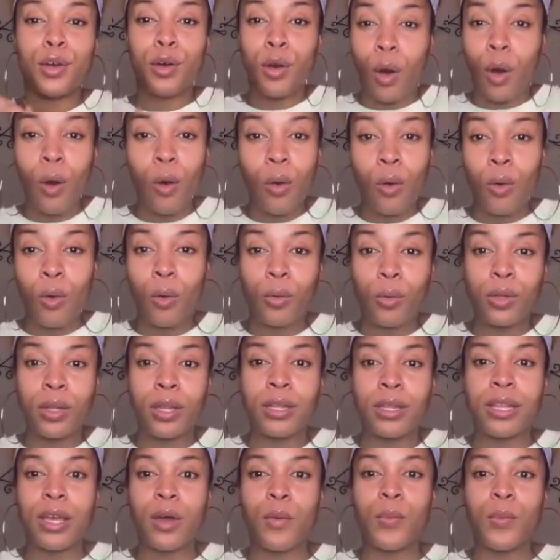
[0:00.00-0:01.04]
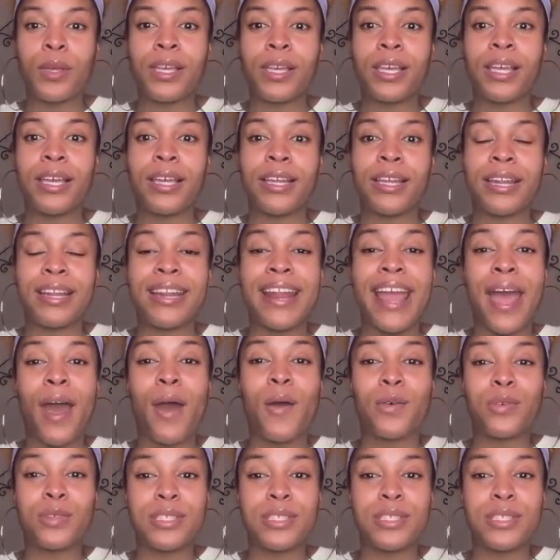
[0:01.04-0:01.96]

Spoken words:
gold that we can now